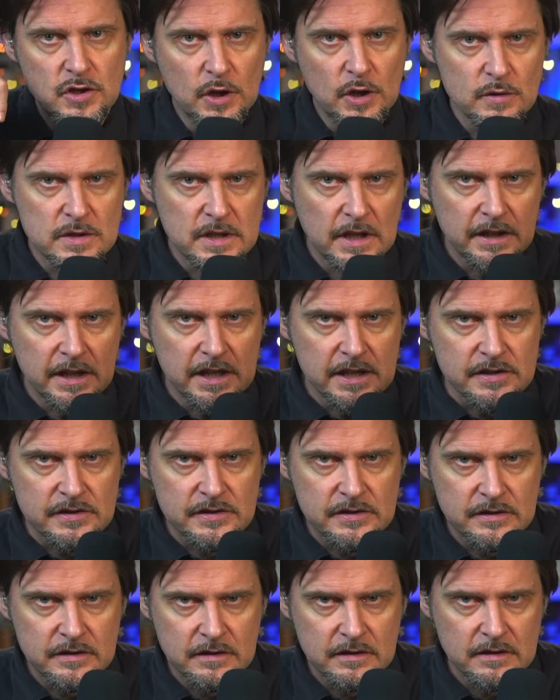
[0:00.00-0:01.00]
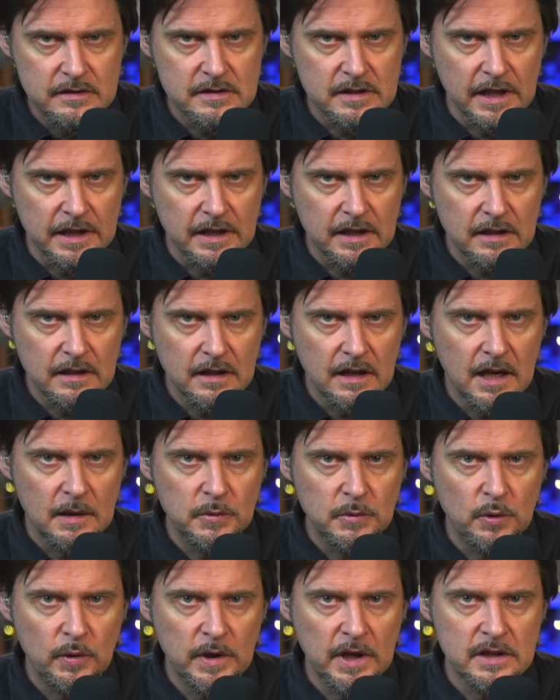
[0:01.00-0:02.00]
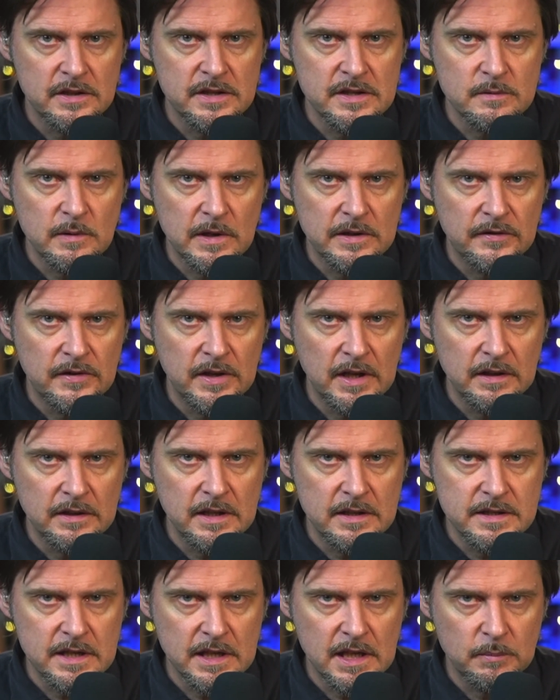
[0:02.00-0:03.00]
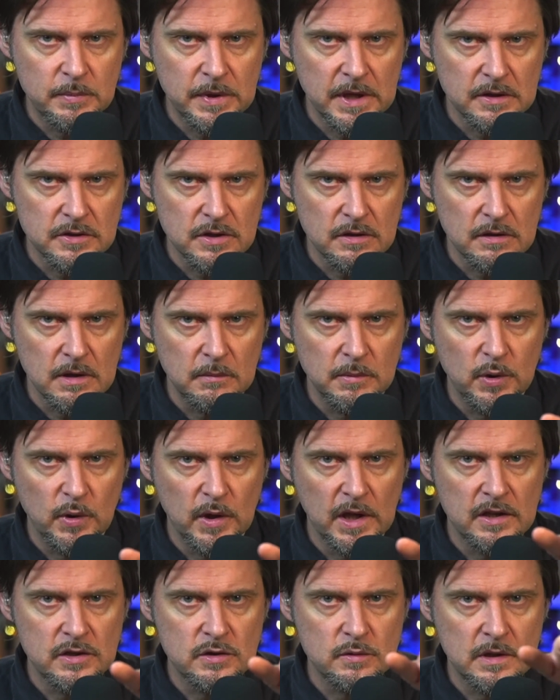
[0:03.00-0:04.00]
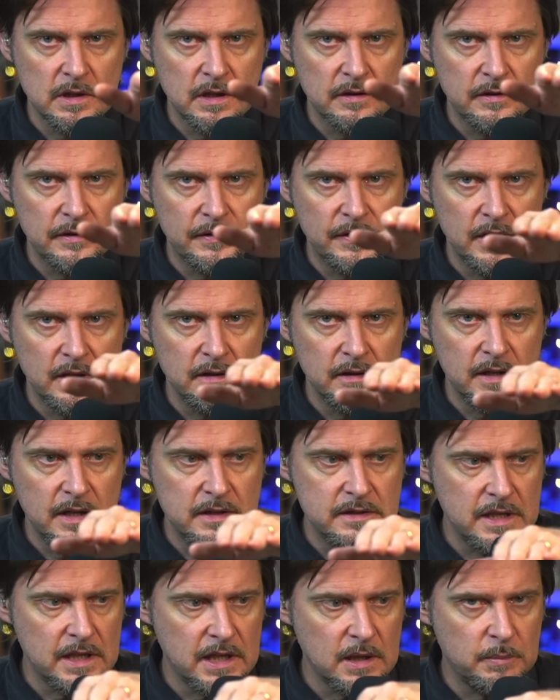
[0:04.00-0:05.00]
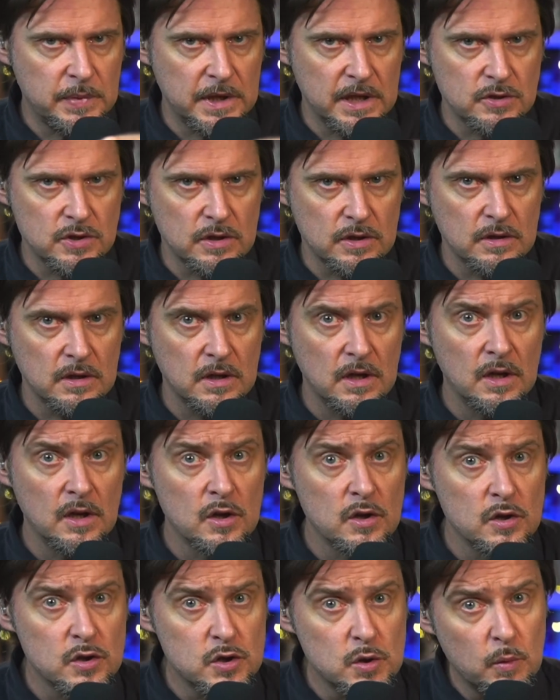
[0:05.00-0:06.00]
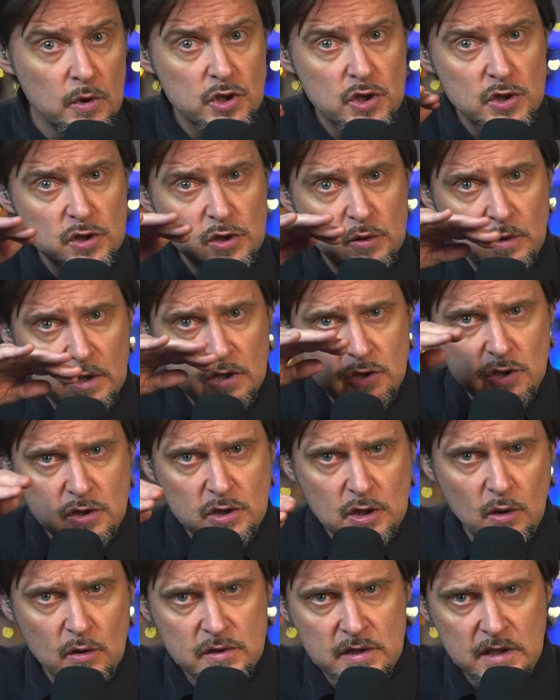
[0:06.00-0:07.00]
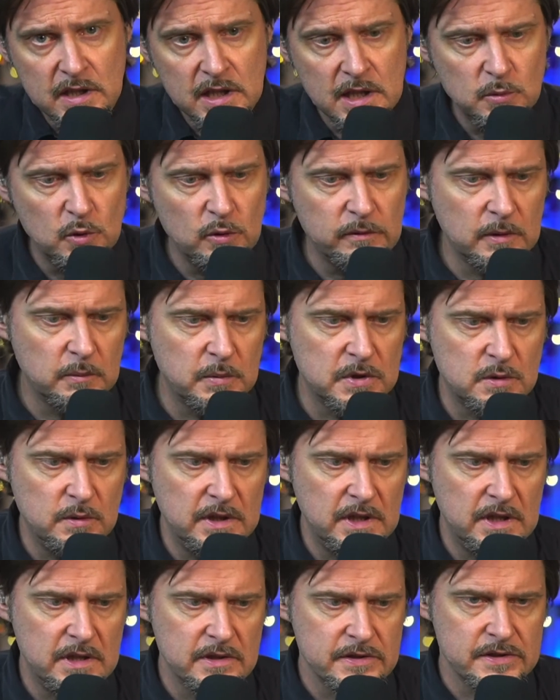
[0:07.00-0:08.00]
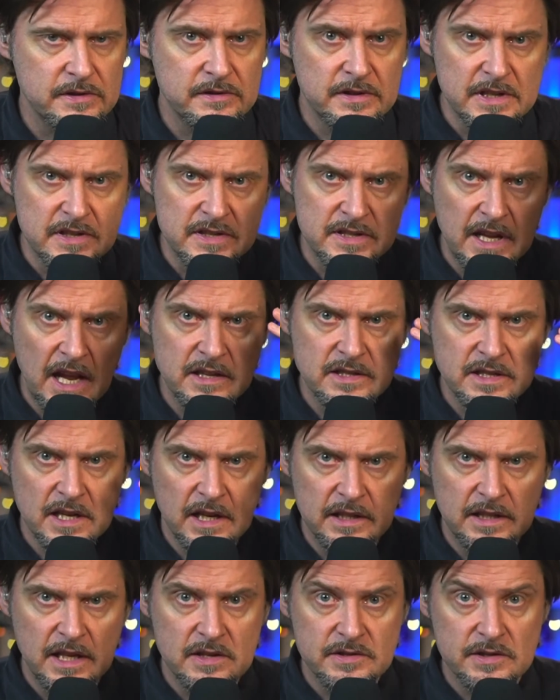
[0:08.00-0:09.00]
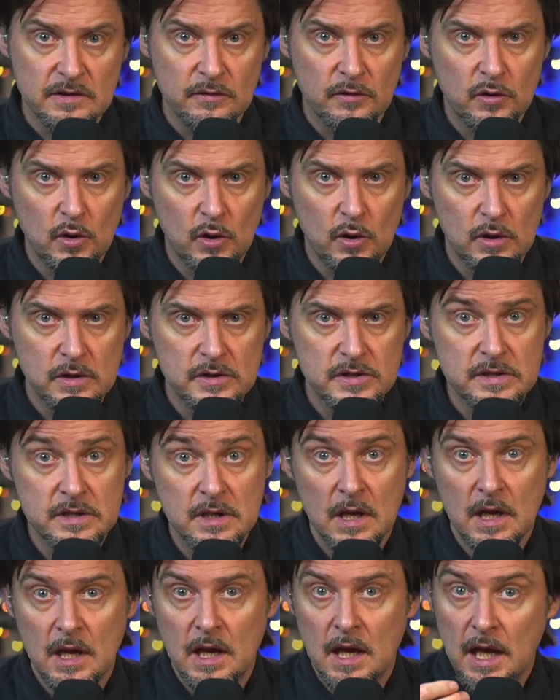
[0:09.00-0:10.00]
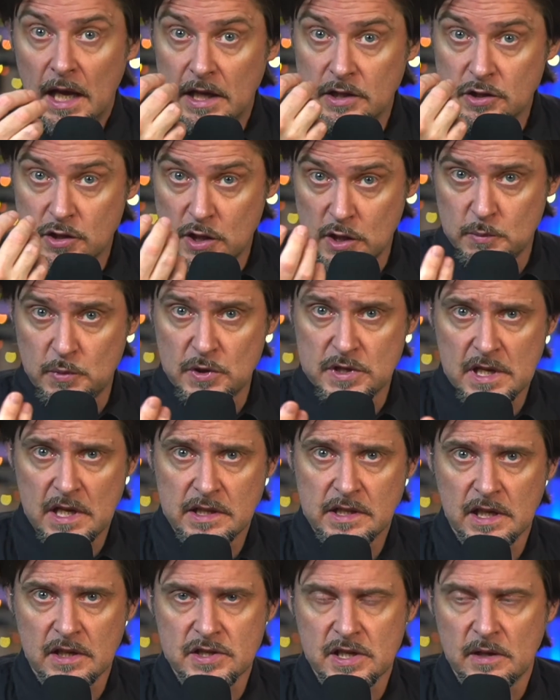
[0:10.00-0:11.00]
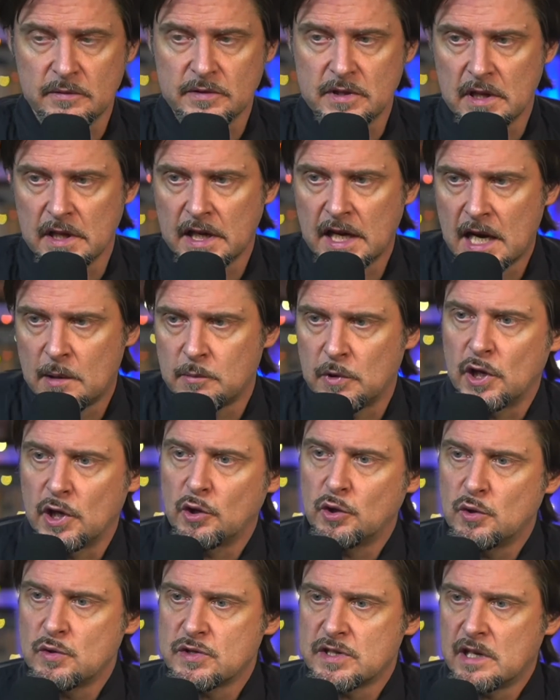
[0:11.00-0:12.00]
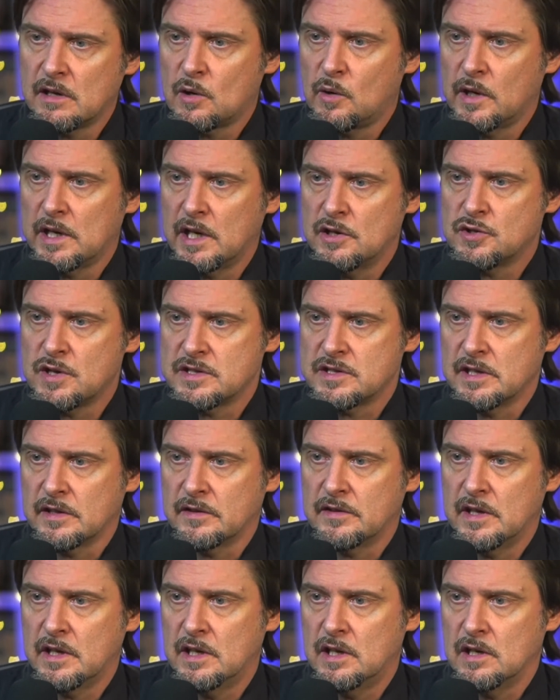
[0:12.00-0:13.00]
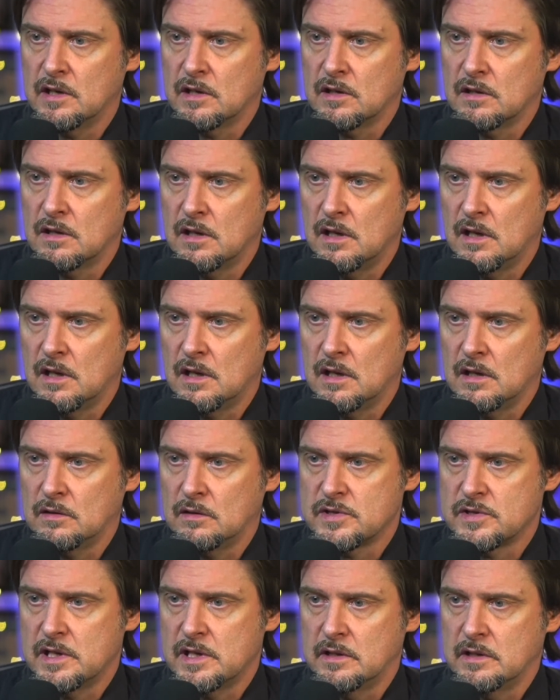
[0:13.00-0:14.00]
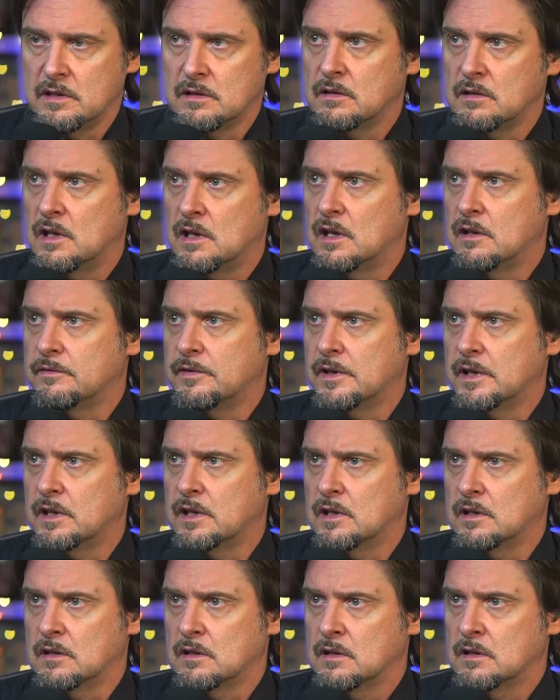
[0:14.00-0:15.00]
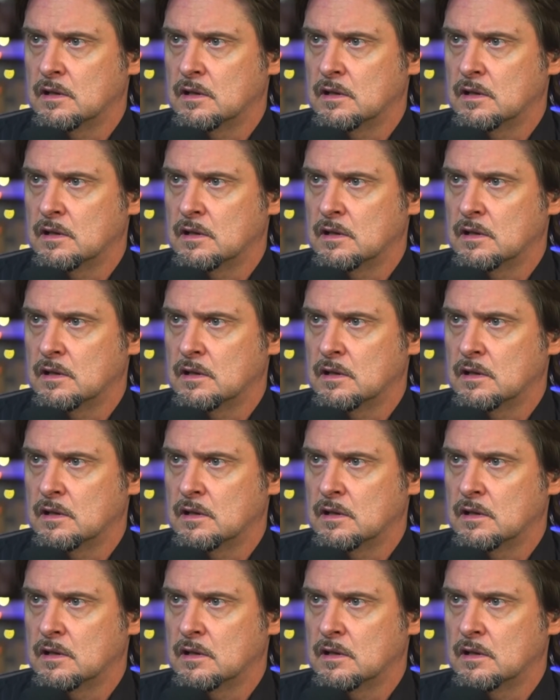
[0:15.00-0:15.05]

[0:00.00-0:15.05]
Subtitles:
like this. It's like, I'm going into one thing, they take a picture. I'm going into another thing, they take a picture. So what she's doing is she's constantly moving between these states, ideas, and thoughts, and she's presenting herself to the camera. Now, you say quite an interesting thing here, Lucinda, if I can